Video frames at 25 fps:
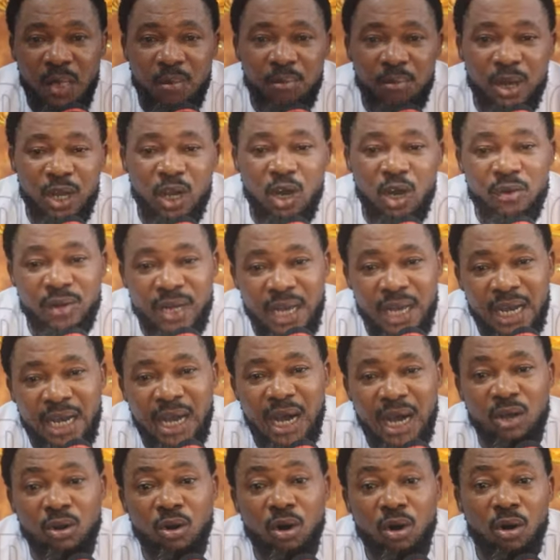many of them
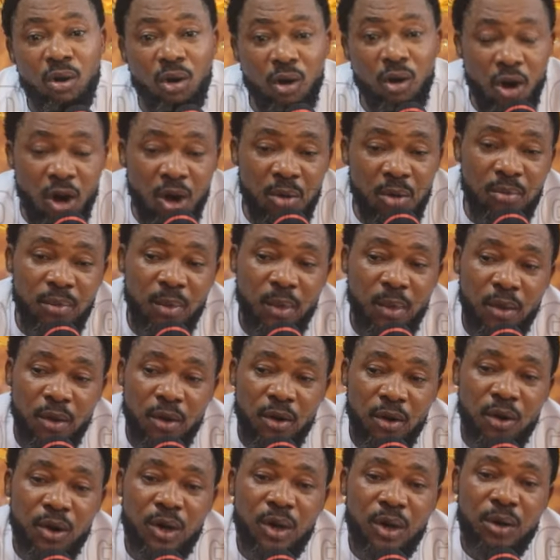cannot come
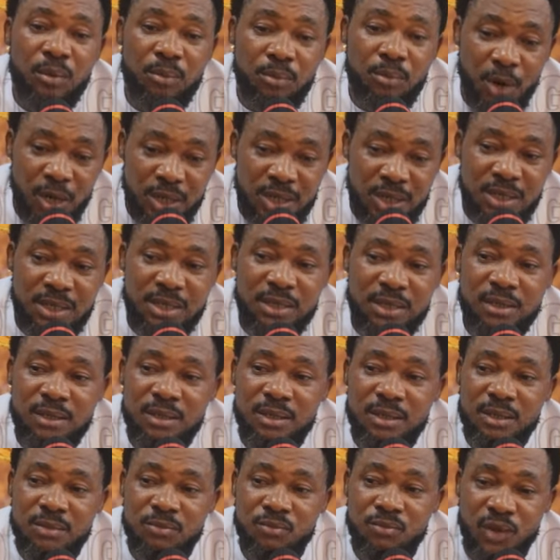but
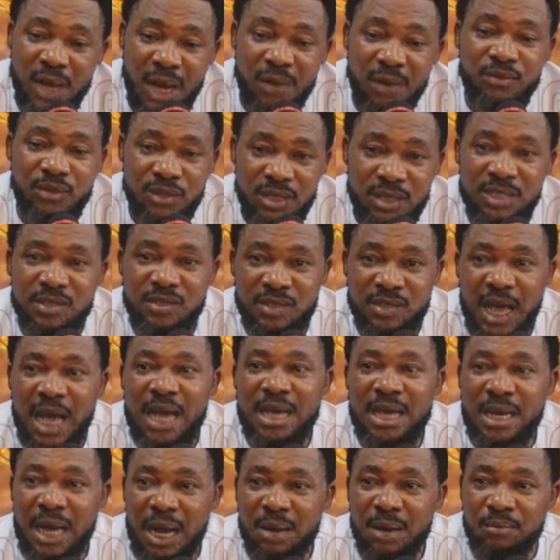we have since
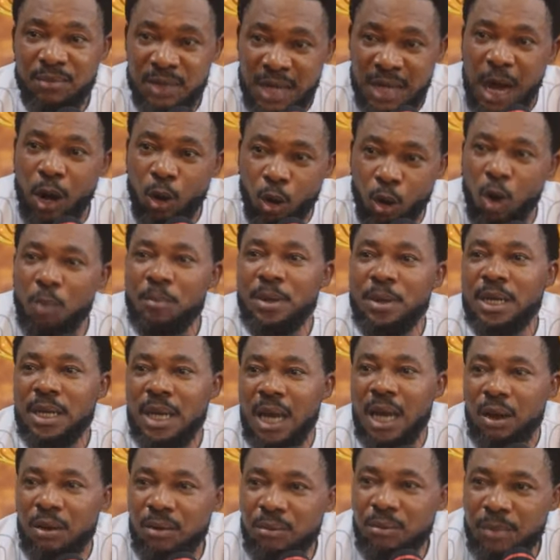signed that they are coming
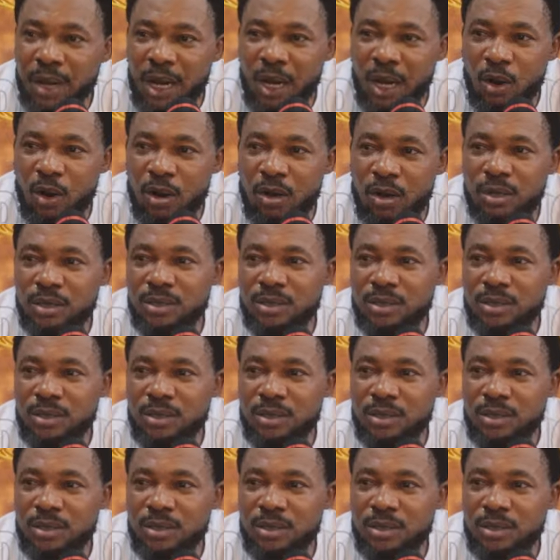now by God's